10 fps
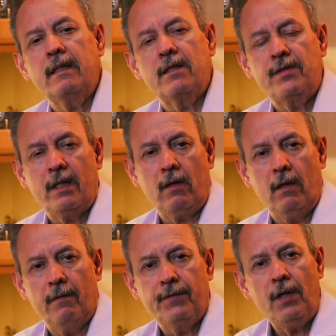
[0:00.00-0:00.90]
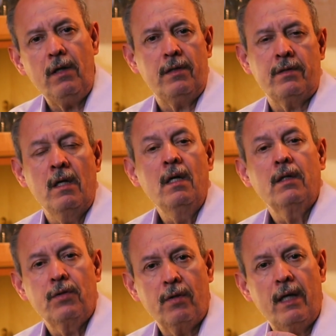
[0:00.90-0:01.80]
the circle of trust,
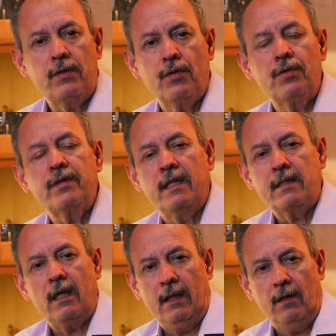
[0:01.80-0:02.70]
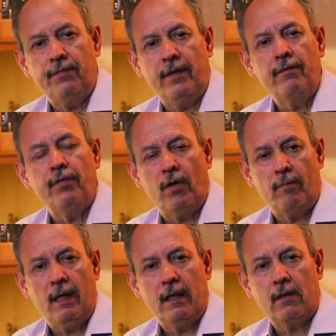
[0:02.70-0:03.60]
you can use this kind of
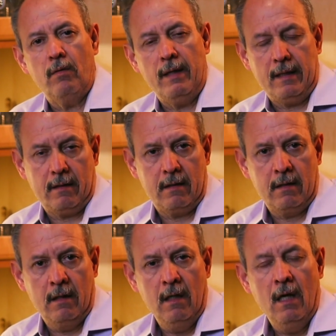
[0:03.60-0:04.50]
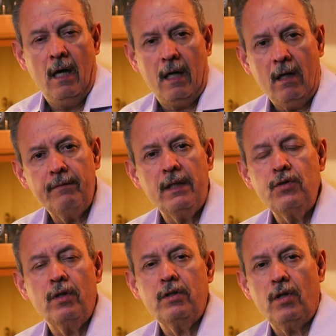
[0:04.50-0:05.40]
informal commands. I hope
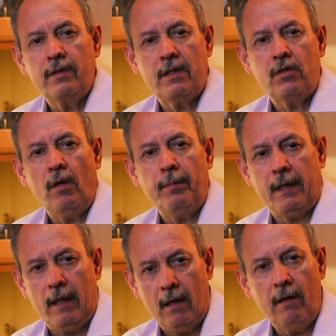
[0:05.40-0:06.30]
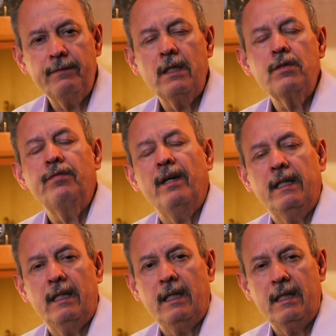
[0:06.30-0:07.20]
that you enjoyed this topic. I hope that you
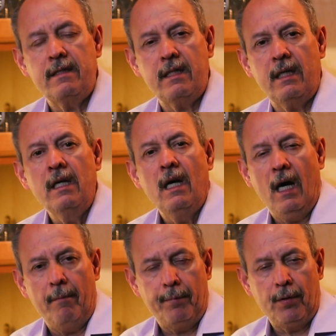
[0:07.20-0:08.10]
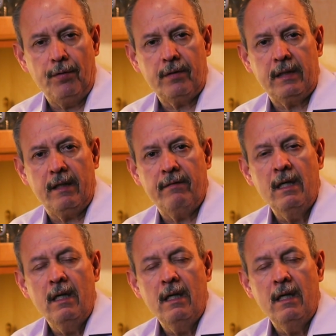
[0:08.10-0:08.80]
find it easy and productive.